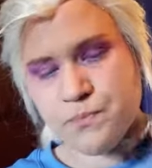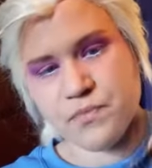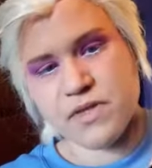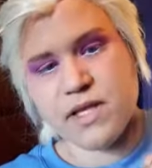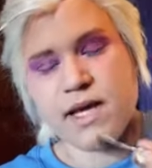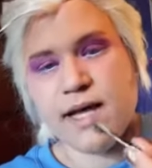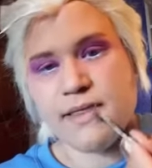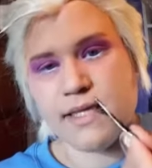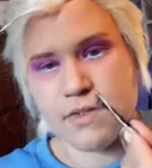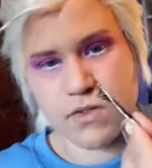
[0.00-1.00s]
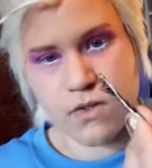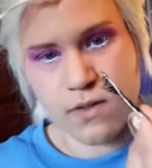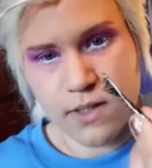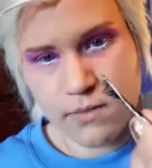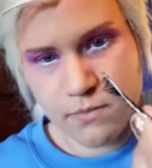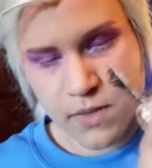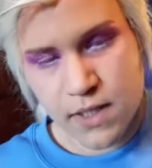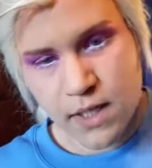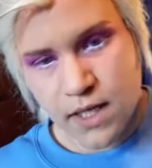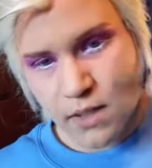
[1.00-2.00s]
And I got this on,
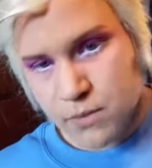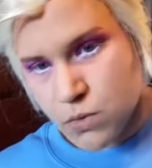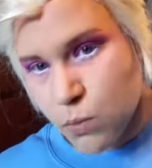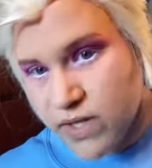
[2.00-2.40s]
and I'm gonna